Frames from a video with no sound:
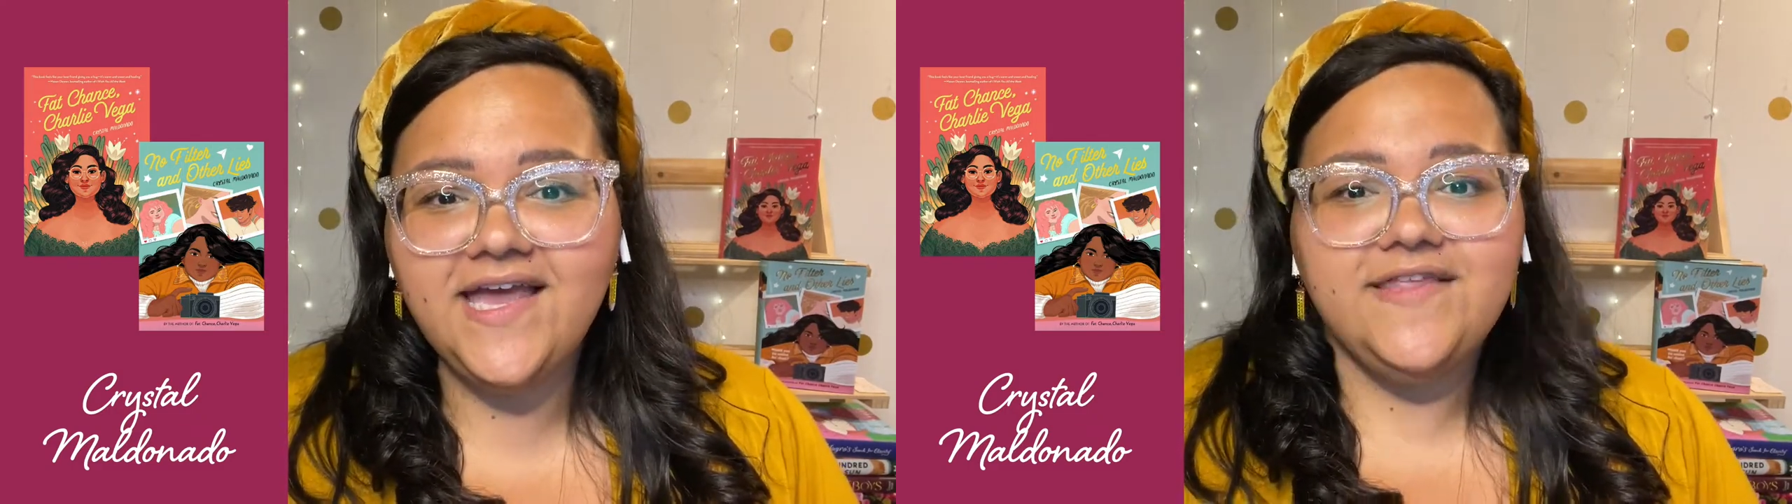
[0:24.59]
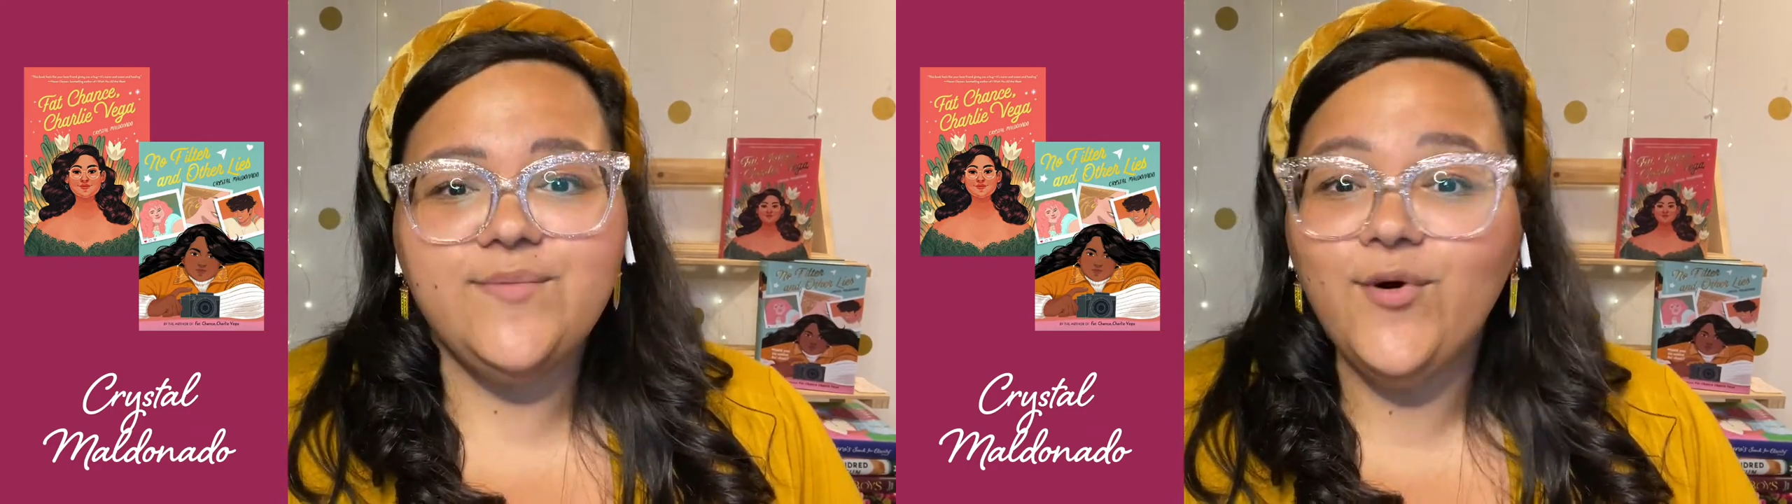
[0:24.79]

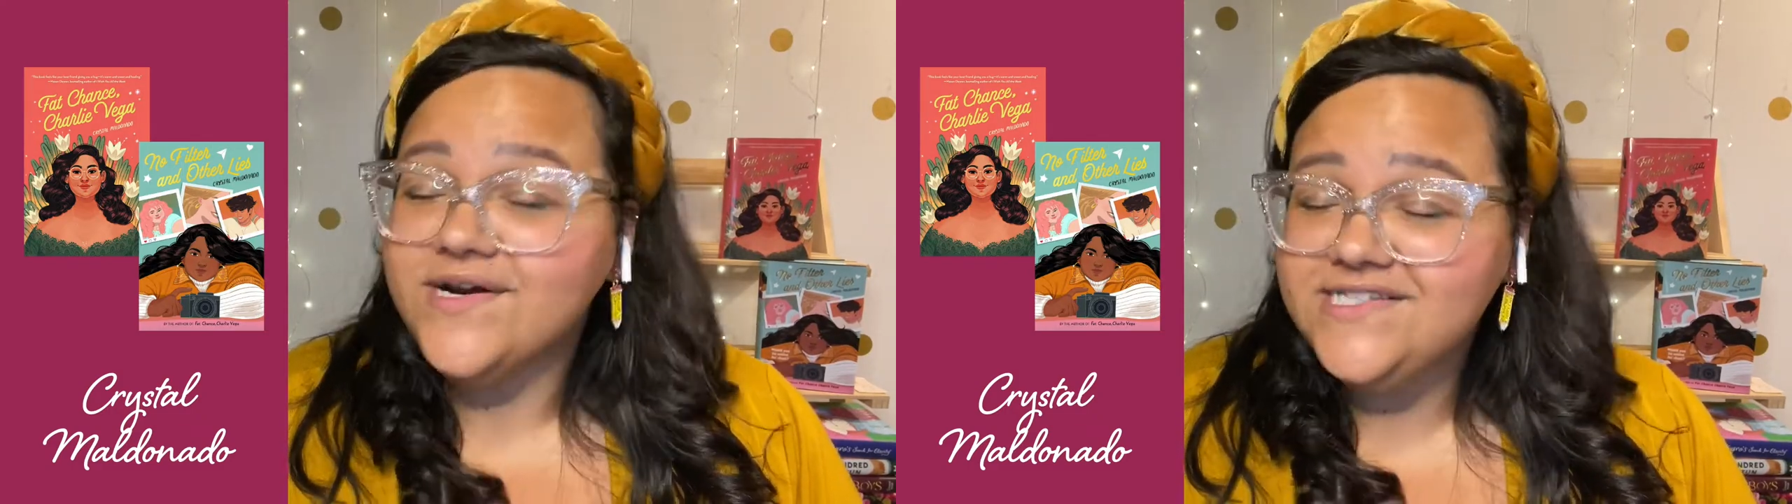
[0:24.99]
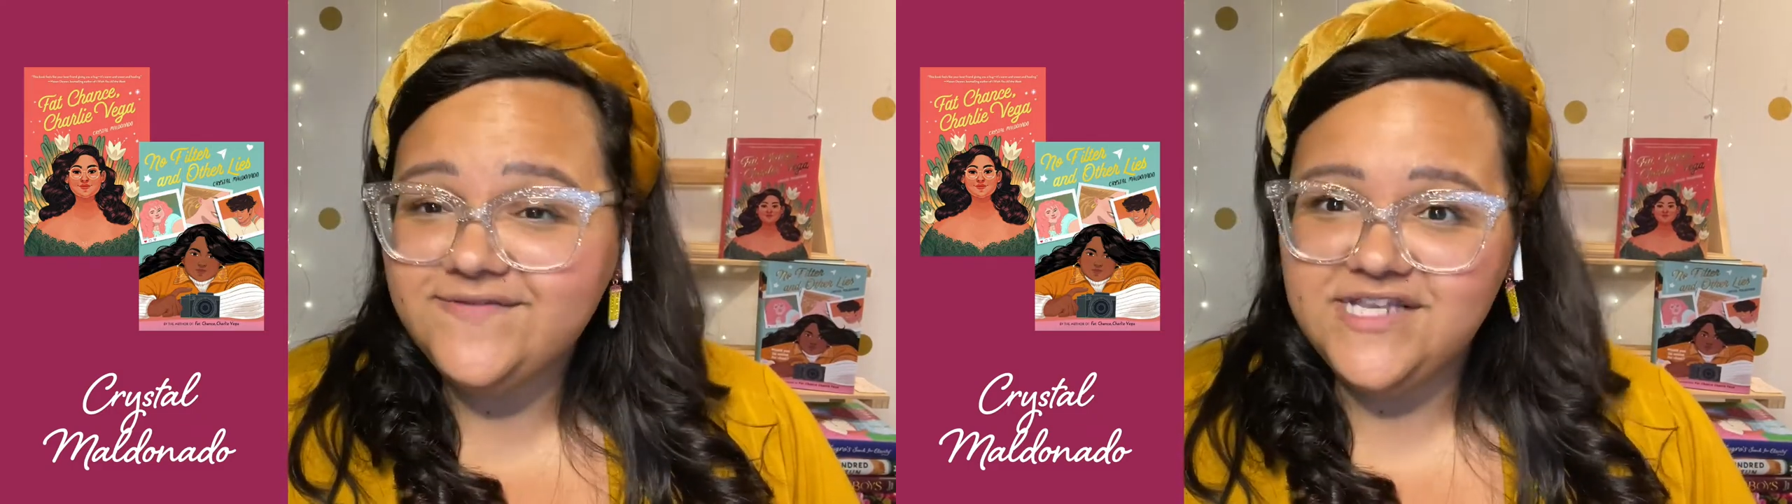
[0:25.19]
the
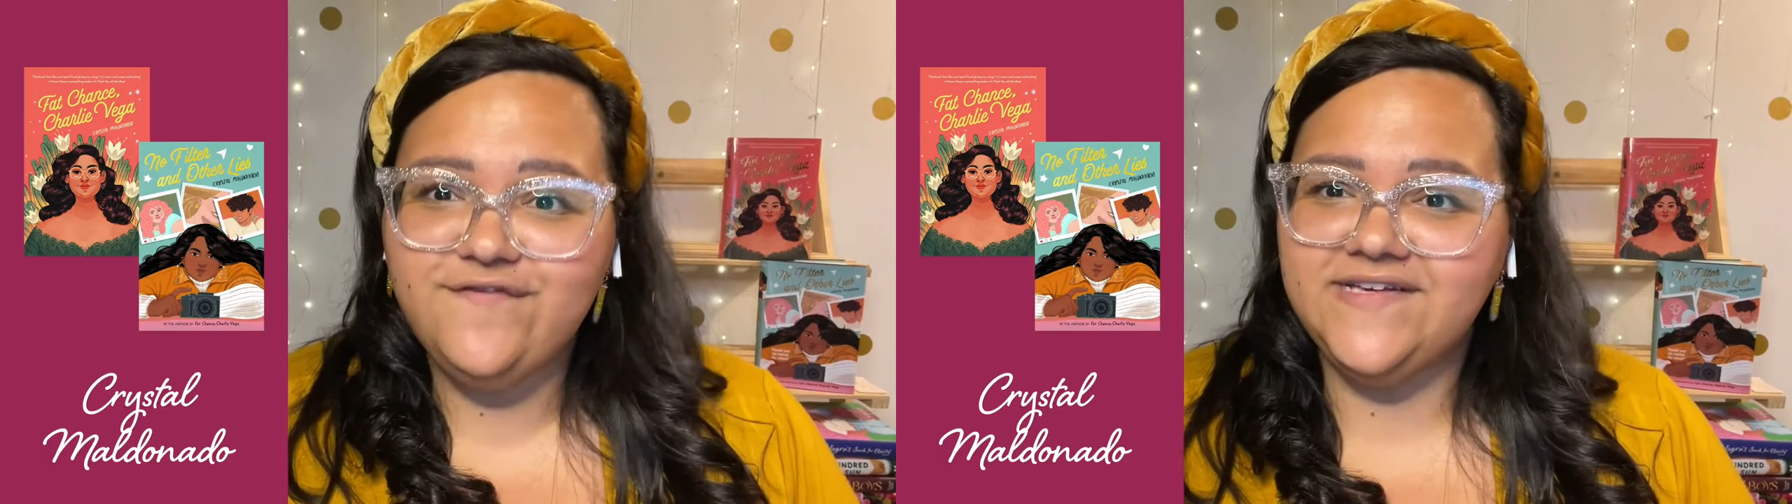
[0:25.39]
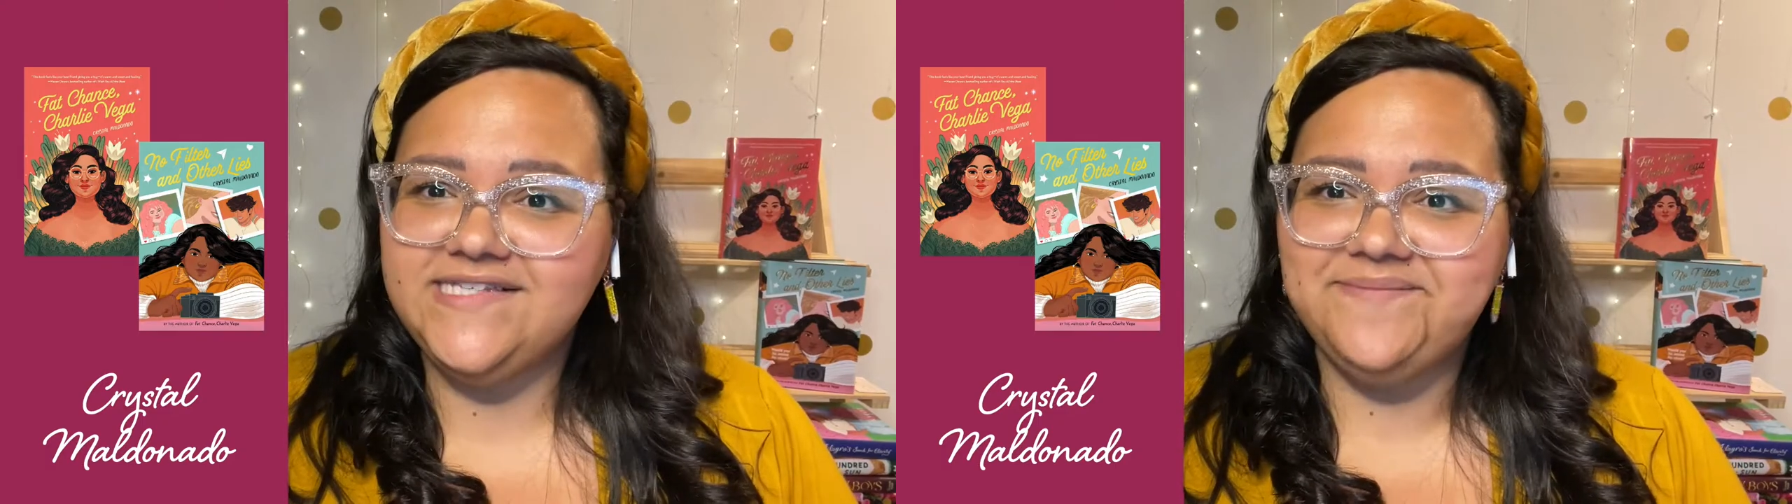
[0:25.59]
importance of
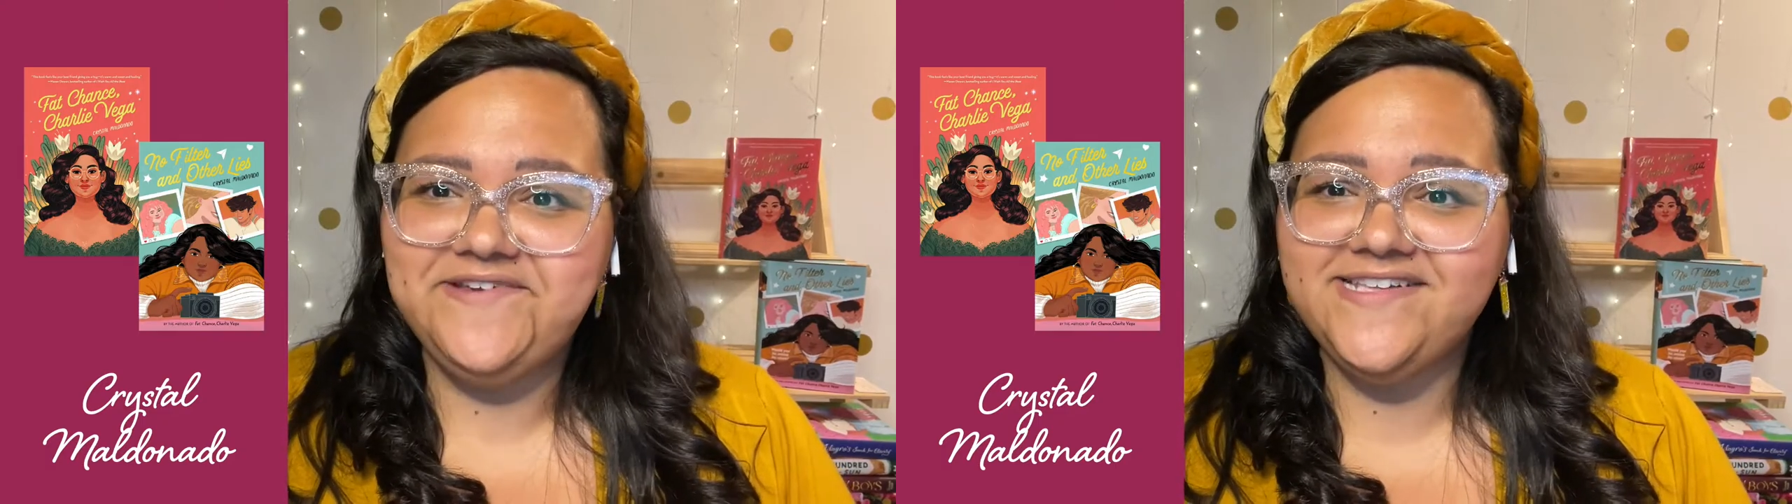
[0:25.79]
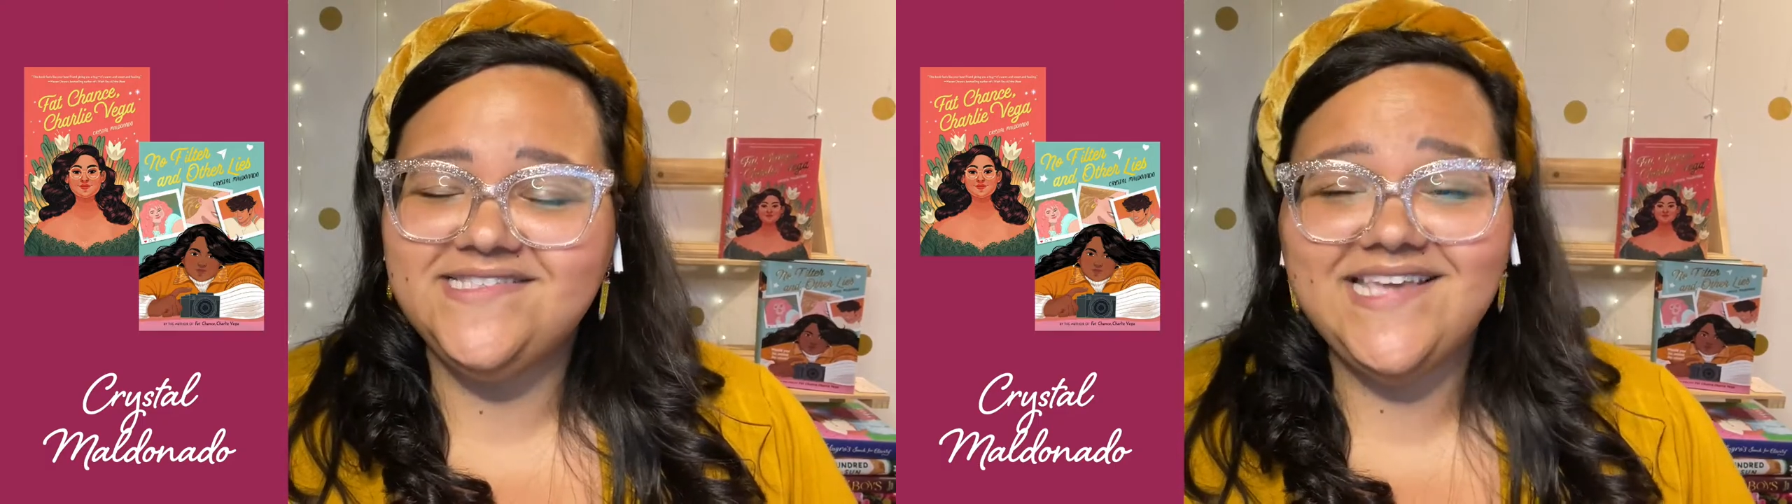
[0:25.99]
self-acceptance,